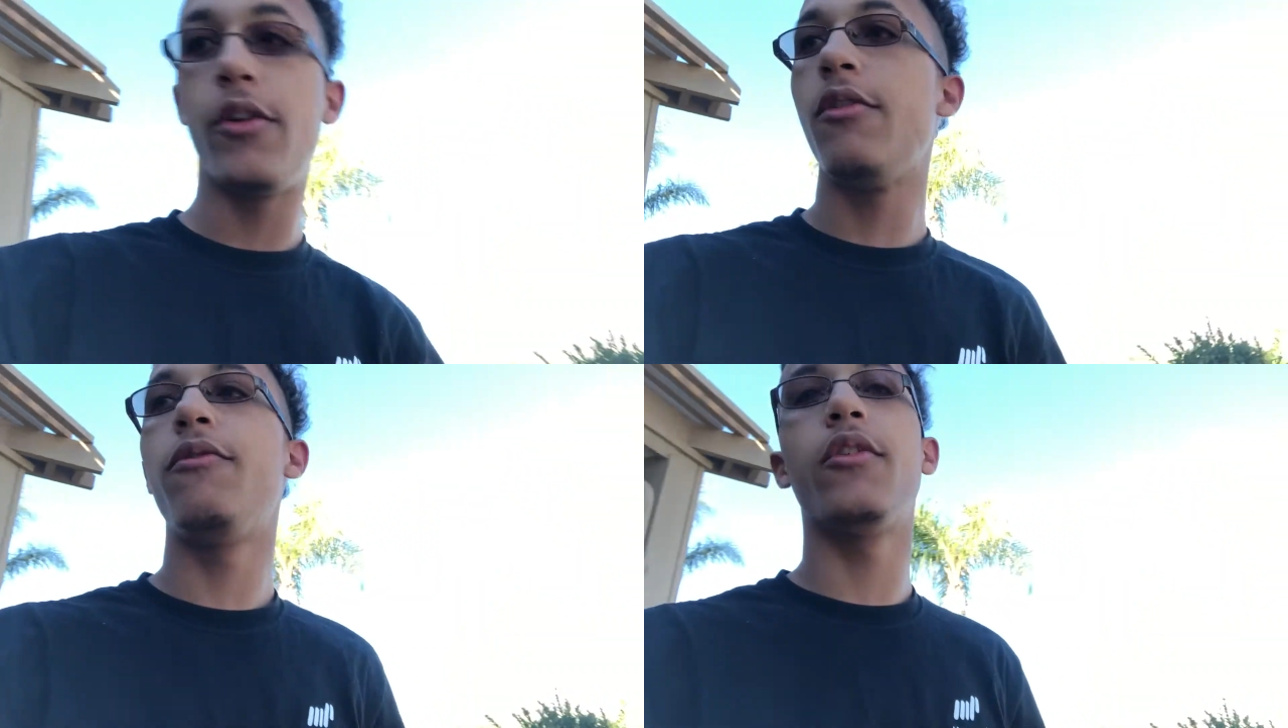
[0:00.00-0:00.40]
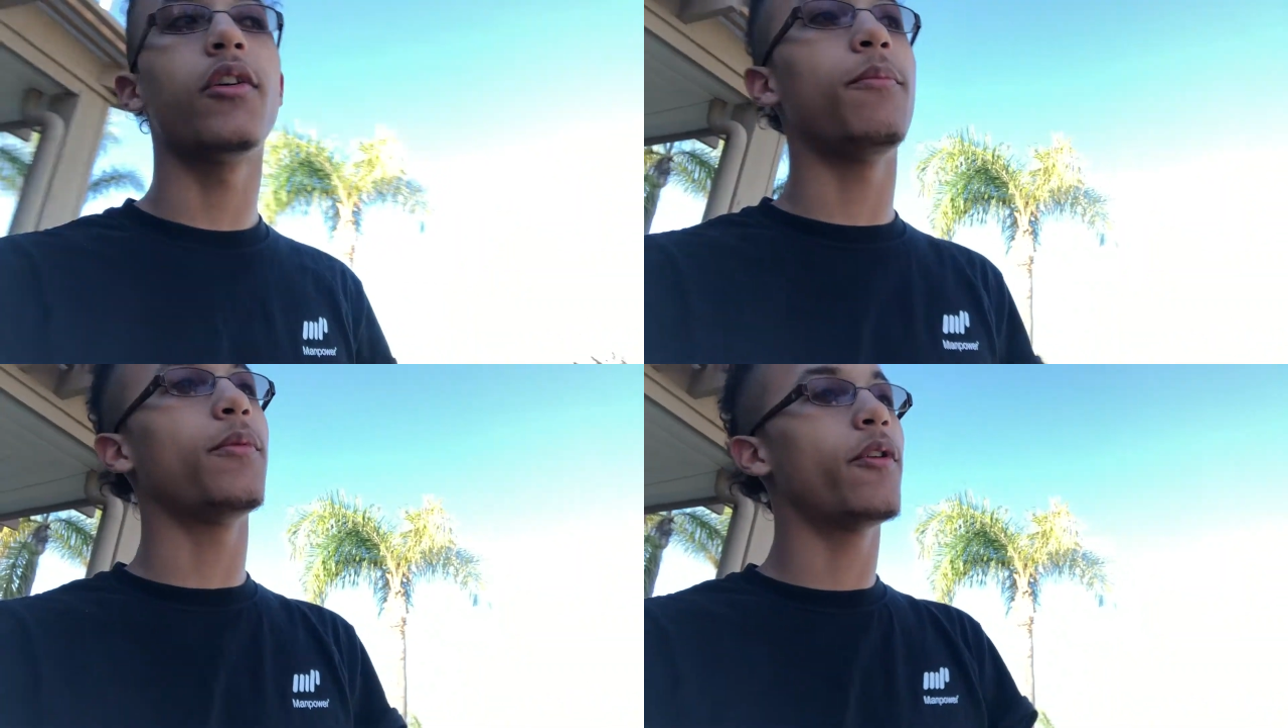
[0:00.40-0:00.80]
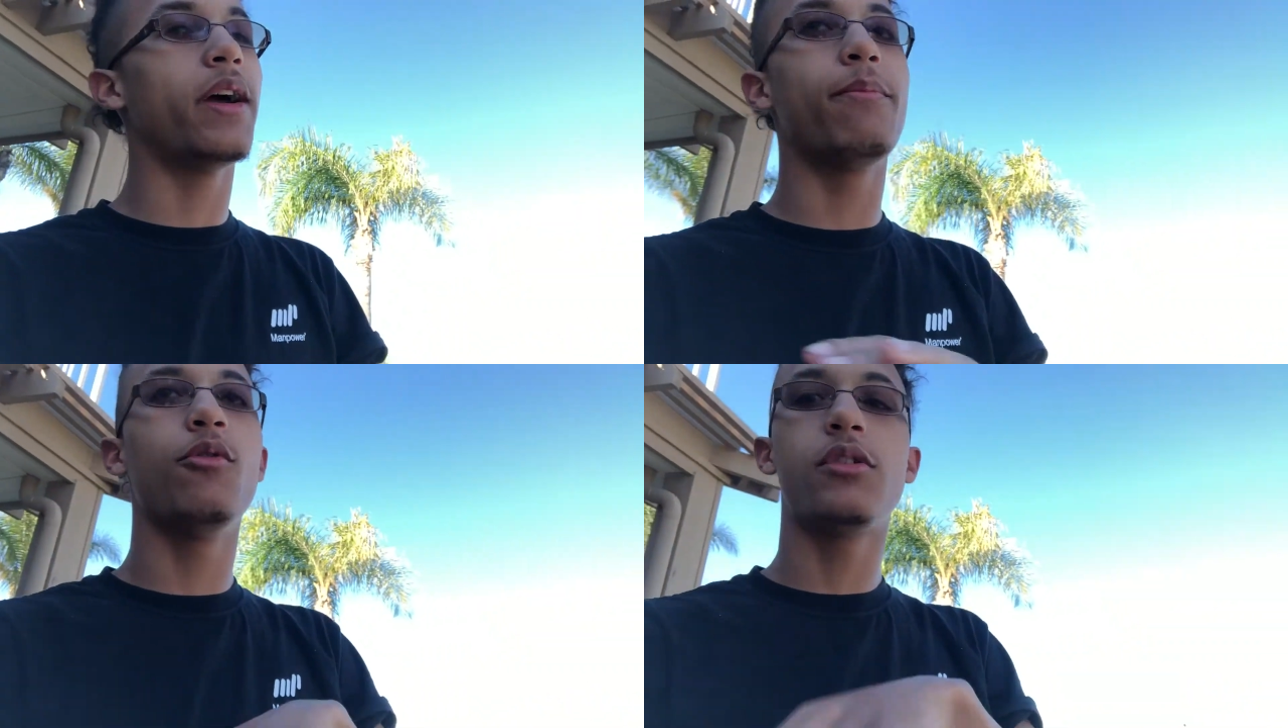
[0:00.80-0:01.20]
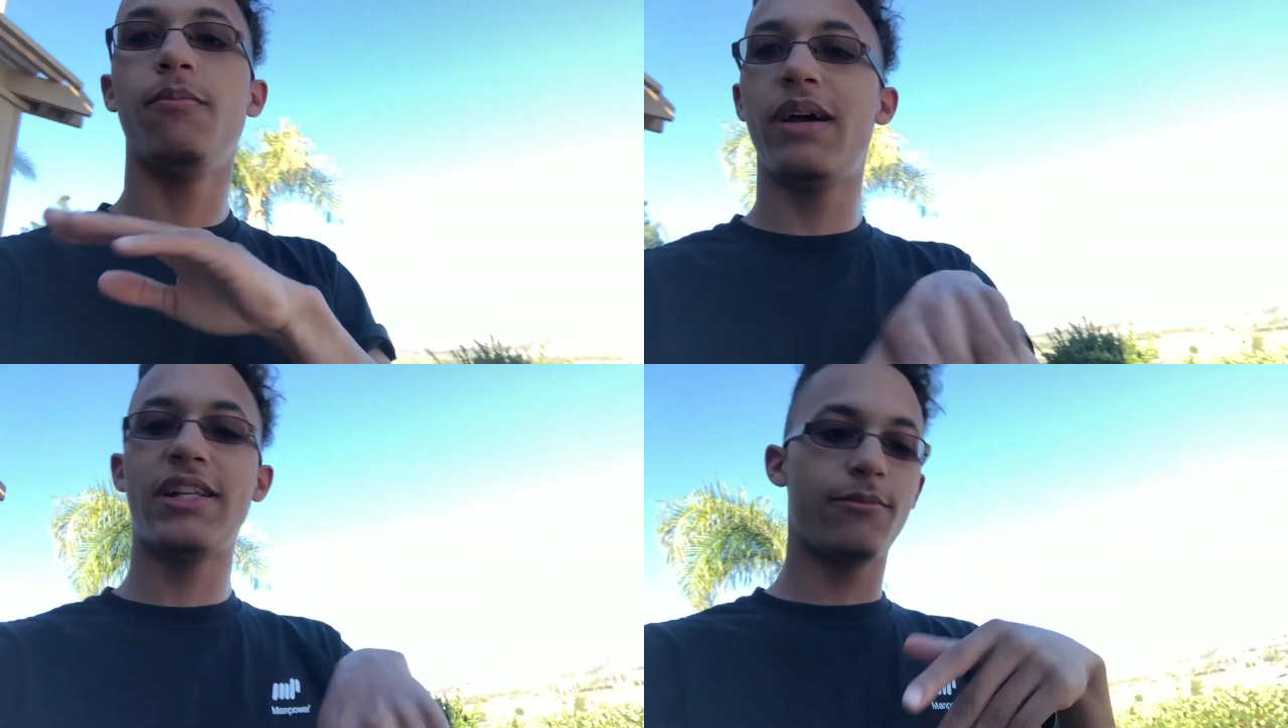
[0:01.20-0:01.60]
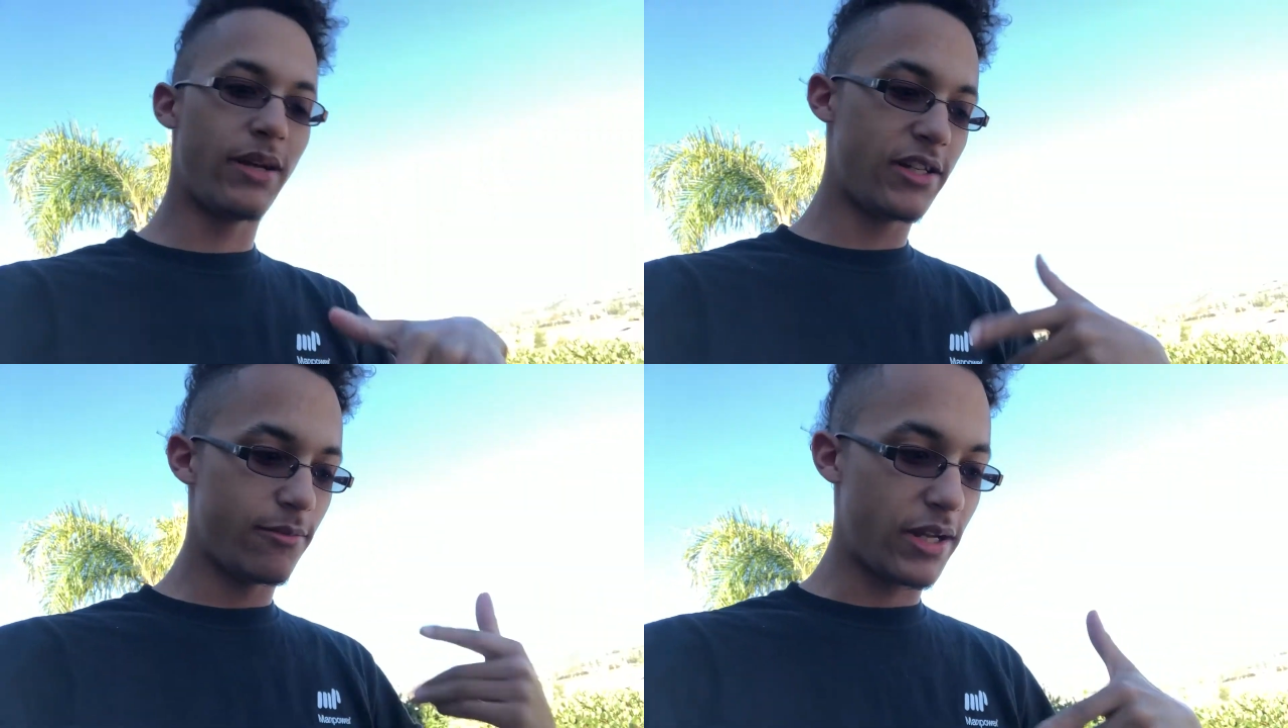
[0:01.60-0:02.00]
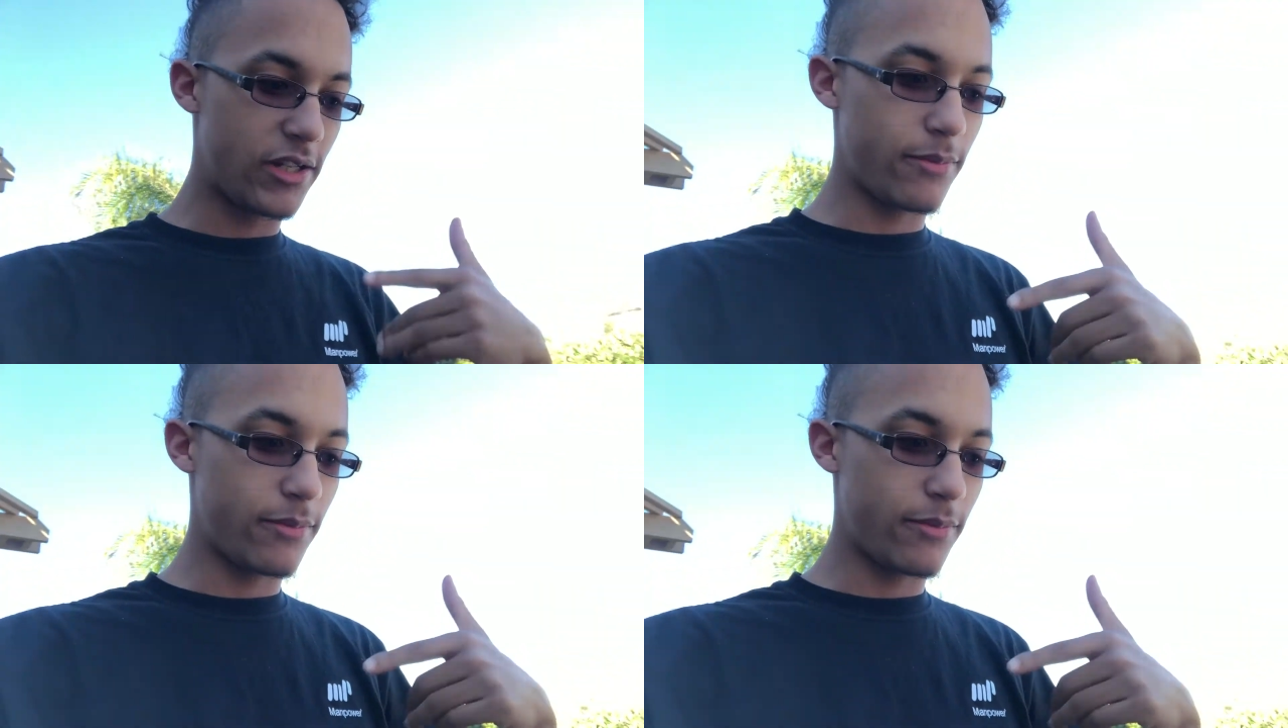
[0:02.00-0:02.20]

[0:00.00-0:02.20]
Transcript: video for y'all. I'm gonna go ahead and post them back to back to back